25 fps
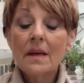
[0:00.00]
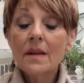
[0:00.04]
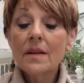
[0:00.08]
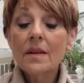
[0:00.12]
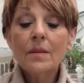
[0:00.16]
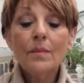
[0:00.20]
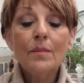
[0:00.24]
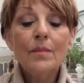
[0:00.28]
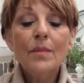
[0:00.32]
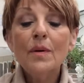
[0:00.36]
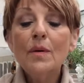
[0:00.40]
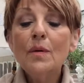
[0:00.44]

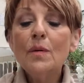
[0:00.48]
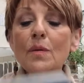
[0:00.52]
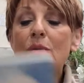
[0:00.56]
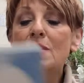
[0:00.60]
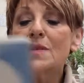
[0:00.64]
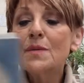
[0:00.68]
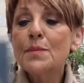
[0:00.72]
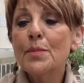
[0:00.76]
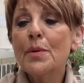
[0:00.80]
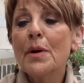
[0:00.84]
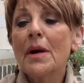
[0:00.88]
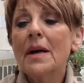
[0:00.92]
The moon
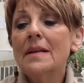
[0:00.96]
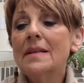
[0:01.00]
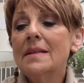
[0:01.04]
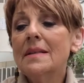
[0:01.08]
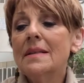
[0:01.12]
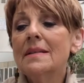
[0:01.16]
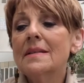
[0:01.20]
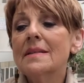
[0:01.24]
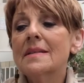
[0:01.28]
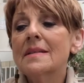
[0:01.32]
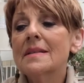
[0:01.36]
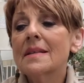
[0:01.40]
was bright
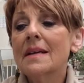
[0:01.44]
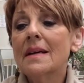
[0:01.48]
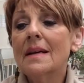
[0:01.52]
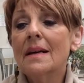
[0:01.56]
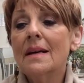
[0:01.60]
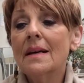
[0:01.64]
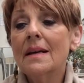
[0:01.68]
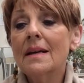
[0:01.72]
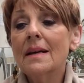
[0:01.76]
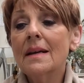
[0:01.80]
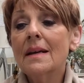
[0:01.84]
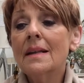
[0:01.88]
in the
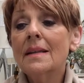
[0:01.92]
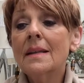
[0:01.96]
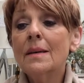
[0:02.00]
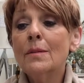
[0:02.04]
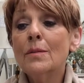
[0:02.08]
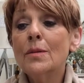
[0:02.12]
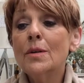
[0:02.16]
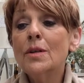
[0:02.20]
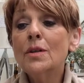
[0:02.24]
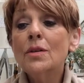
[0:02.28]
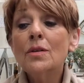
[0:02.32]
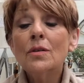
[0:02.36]
sky and there
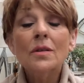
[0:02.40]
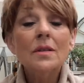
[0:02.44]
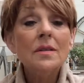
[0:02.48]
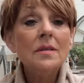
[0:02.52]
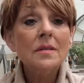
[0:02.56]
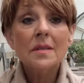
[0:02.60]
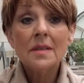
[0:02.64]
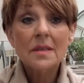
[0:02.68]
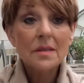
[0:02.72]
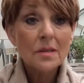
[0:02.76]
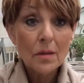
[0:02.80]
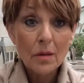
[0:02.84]
were
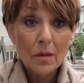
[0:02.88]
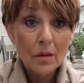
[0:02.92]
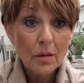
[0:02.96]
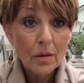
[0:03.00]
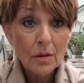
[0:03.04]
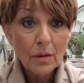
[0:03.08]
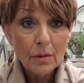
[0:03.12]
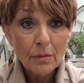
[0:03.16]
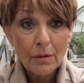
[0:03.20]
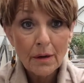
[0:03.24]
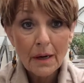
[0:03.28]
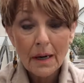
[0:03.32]
noises
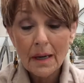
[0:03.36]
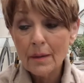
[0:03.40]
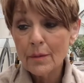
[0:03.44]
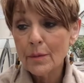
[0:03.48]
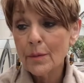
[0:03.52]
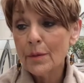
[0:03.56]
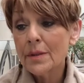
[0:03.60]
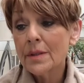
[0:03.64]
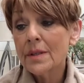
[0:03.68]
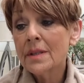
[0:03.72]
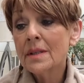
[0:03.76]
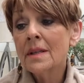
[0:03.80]
all
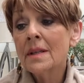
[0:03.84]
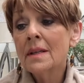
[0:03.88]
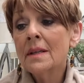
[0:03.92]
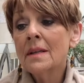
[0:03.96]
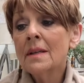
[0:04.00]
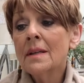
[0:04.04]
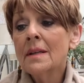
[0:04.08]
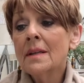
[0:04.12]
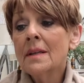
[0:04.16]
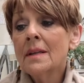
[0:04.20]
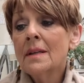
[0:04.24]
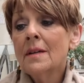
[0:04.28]
around,
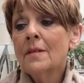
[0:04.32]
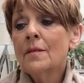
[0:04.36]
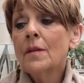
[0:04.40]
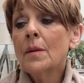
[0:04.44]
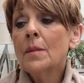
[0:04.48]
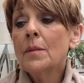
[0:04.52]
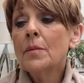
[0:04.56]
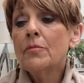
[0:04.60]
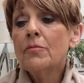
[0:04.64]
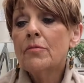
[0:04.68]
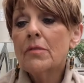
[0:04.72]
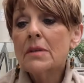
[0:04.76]

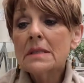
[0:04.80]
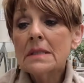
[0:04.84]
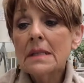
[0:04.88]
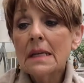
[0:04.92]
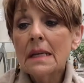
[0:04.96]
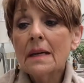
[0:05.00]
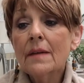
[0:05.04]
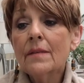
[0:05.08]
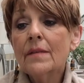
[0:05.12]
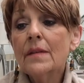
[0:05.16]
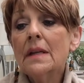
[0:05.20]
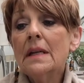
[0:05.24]
from the
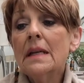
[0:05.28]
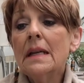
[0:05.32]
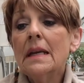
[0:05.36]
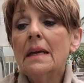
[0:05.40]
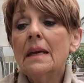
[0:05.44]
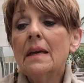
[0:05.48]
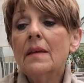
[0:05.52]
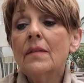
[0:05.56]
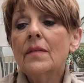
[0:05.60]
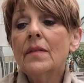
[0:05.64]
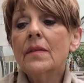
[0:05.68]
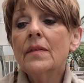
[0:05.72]
rustling of the
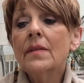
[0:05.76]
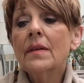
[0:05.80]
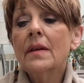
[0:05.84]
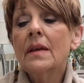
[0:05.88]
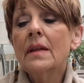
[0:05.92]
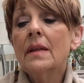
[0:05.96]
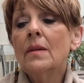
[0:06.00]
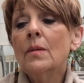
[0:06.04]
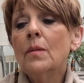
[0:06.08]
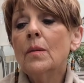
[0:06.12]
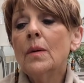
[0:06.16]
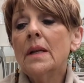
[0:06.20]
leaves
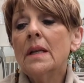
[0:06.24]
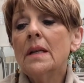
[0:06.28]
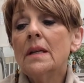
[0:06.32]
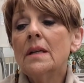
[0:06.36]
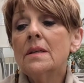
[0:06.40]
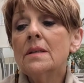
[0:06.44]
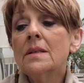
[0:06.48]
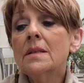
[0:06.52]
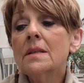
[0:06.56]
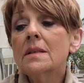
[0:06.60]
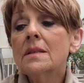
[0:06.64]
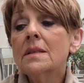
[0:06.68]
in the
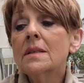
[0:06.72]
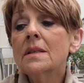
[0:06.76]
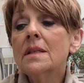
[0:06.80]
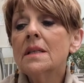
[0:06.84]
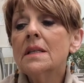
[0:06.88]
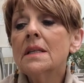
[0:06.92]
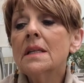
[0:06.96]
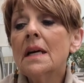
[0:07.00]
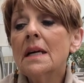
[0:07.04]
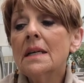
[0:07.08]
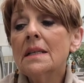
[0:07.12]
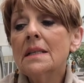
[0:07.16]
wind to
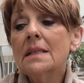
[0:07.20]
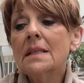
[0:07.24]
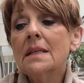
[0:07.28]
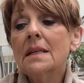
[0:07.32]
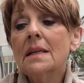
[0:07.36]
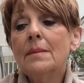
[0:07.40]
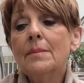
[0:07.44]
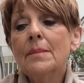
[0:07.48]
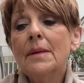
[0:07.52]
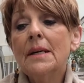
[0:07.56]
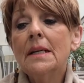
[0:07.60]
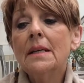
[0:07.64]
the
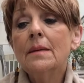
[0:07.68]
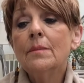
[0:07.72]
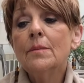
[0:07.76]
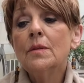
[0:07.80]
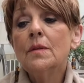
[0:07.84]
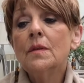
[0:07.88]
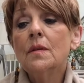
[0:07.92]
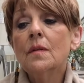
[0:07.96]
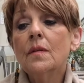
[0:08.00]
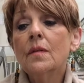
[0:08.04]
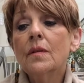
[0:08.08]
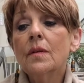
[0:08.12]
nighttime
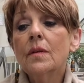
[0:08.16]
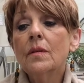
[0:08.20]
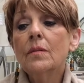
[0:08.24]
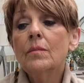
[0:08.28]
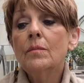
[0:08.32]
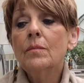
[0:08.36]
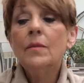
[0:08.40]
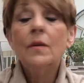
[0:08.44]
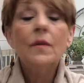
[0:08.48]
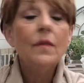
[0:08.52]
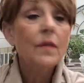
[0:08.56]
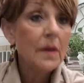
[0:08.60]
animals
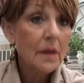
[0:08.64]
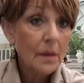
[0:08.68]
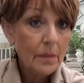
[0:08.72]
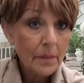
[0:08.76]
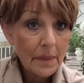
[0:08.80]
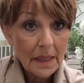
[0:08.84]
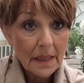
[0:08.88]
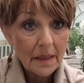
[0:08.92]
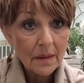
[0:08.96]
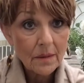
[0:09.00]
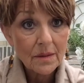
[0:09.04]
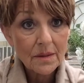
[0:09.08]
moving
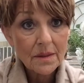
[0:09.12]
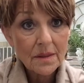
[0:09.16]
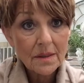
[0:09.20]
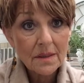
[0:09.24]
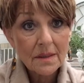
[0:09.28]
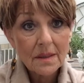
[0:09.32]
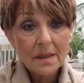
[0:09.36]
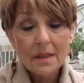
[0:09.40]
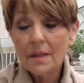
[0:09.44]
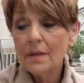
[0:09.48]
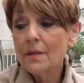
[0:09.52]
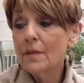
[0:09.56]
about
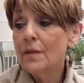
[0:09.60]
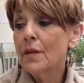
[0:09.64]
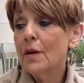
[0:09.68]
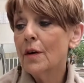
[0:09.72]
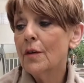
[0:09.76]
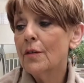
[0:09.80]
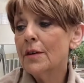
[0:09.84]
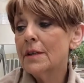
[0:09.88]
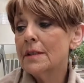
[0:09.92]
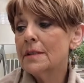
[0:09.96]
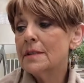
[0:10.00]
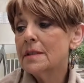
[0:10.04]
in the
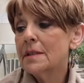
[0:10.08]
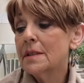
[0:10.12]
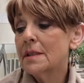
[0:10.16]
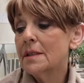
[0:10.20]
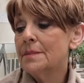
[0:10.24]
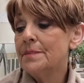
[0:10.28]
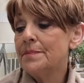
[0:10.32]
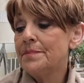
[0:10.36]
forest.